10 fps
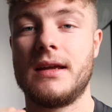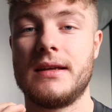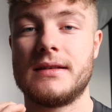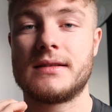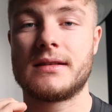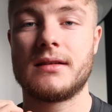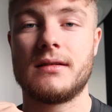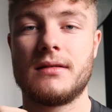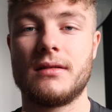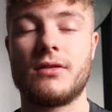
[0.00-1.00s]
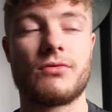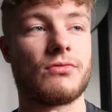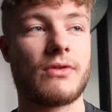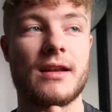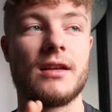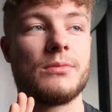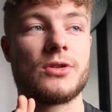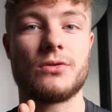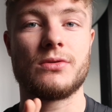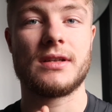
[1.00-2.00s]
is the random
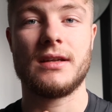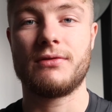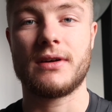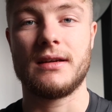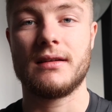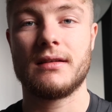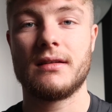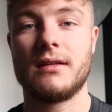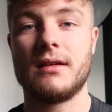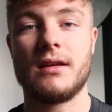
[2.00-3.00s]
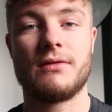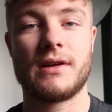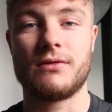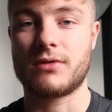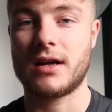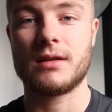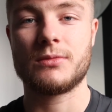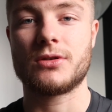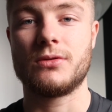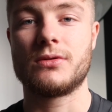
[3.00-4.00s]
shows that you'll find. You'll find random
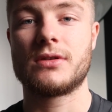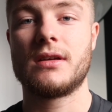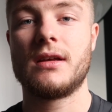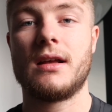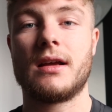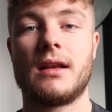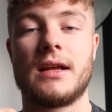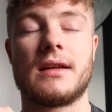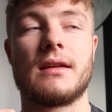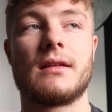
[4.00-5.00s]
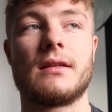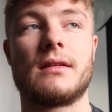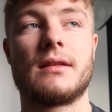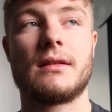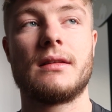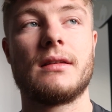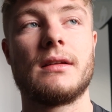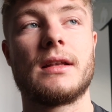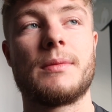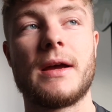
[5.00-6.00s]
shows, like,
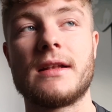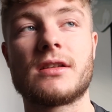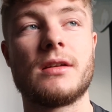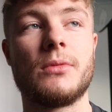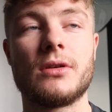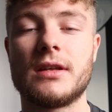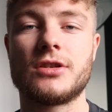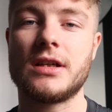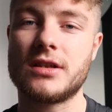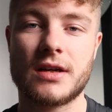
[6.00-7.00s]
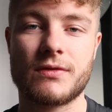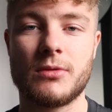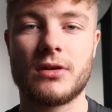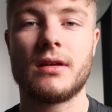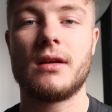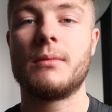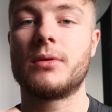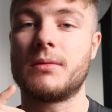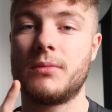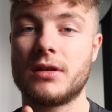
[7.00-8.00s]
it depends on the month, they change it every month,
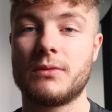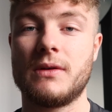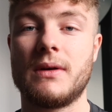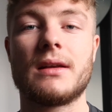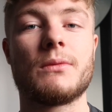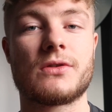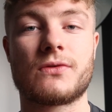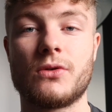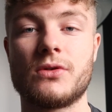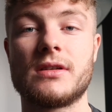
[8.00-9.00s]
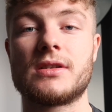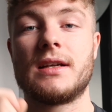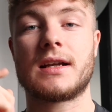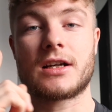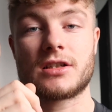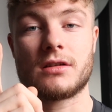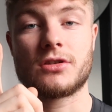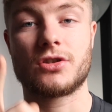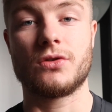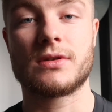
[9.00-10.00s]
but the month that we went it was Frozen, so you'll catch lots
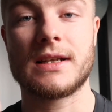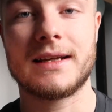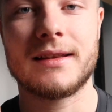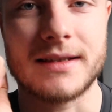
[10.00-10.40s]
of shows like